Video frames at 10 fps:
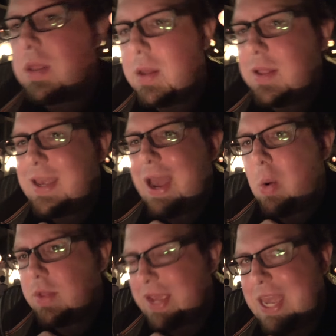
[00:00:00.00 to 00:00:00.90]

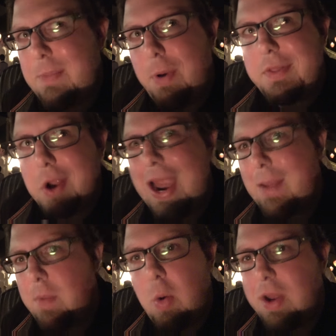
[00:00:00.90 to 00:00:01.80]
where they keep all their
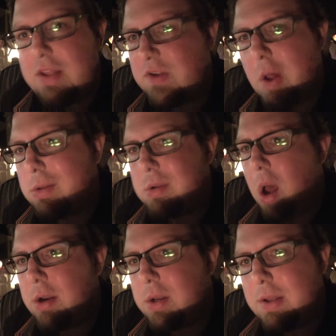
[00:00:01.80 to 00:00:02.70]
ammo, and it's all
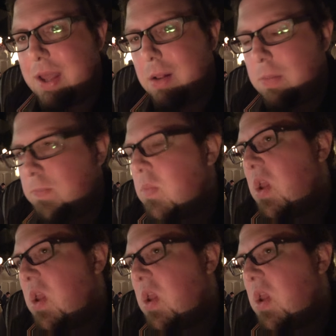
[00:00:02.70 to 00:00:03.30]
gone to hell.